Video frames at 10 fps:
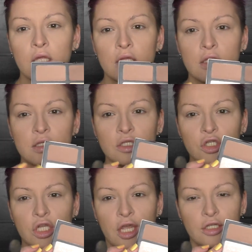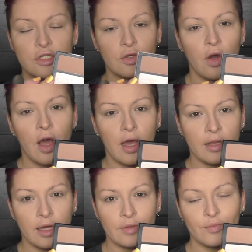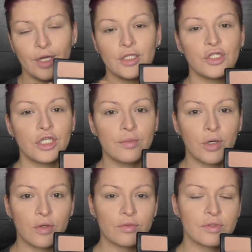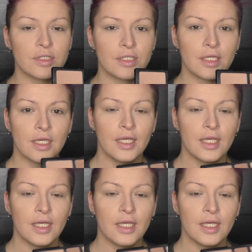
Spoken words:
this shade to highlight my cheekbones